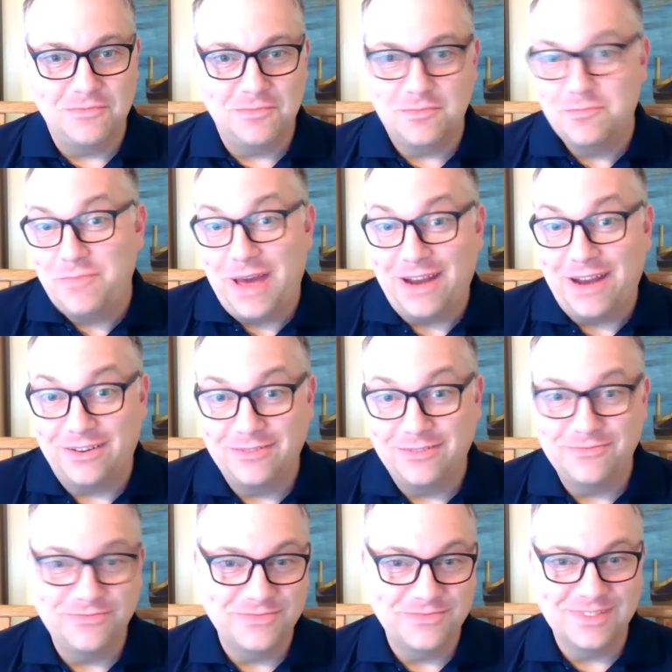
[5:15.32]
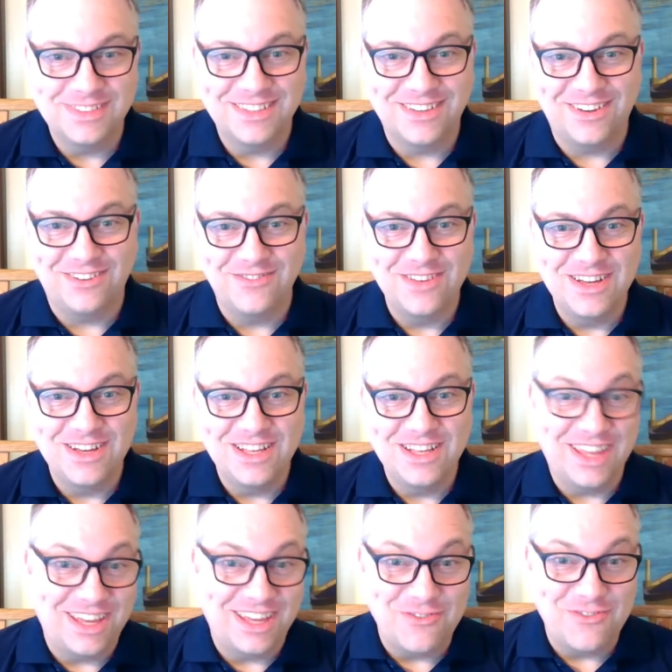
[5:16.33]
better. So
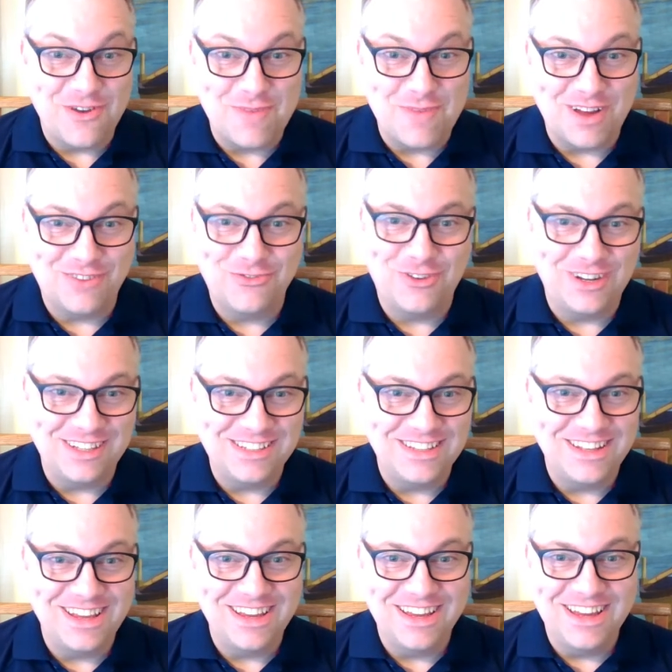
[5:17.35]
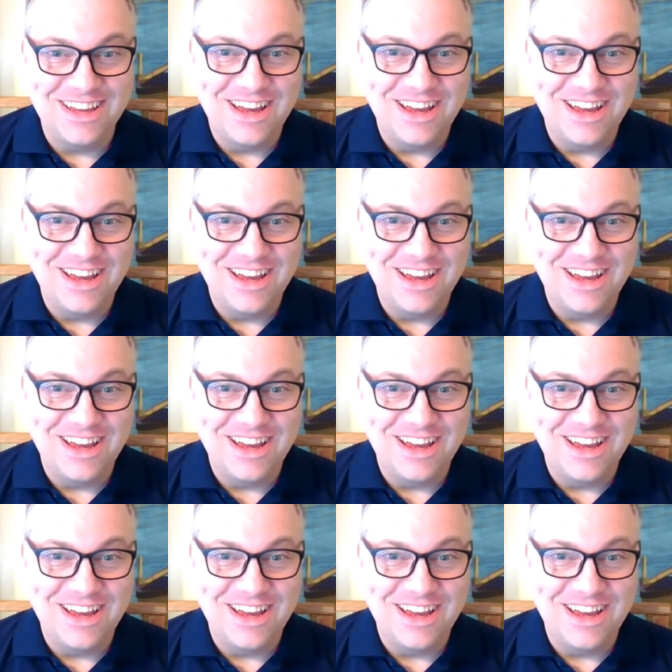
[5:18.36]
thank you very much for listening.